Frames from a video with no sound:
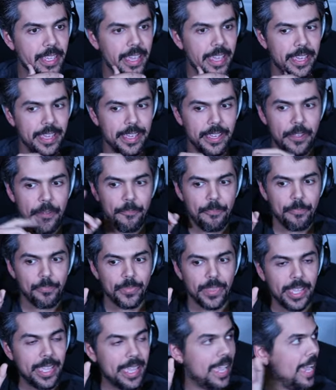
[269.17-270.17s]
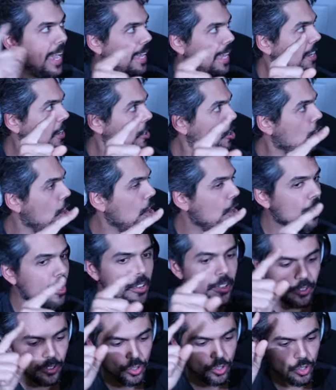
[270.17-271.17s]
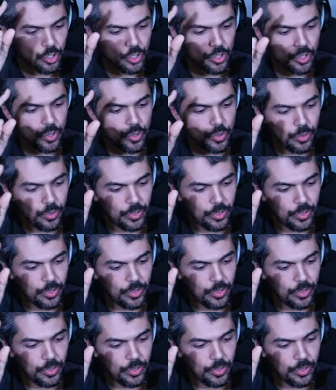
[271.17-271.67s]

a analog to